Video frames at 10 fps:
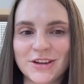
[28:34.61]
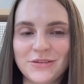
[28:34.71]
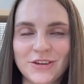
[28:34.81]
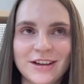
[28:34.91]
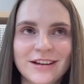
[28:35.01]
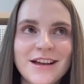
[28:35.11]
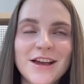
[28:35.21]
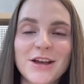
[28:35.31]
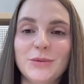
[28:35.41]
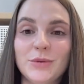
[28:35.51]
I think
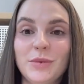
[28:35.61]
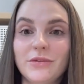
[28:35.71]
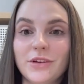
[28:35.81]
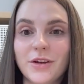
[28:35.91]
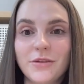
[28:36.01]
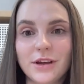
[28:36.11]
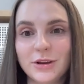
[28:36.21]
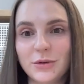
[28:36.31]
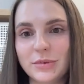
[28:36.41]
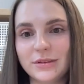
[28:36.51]
it would be very
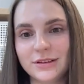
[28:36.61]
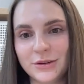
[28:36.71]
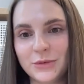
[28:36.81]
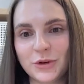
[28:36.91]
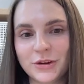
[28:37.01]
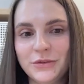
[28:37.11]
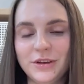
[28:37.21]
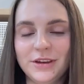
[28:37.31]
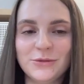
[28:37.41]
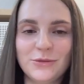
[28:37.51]
valuable and
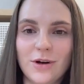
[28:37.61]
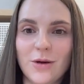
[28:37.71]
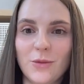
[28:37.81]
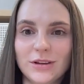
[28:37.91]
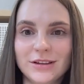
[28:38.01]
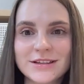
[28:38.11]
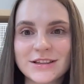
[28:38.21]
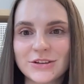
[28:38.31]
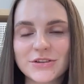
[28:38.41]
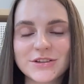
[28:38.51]
worthy for our
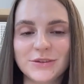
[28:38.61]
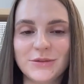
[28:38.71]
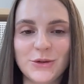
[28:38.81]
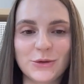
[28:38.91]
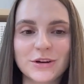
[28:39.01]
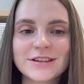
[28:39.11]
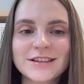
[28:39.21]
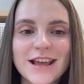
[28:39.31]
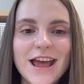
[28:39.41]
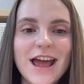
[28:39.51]
listeners and viewers.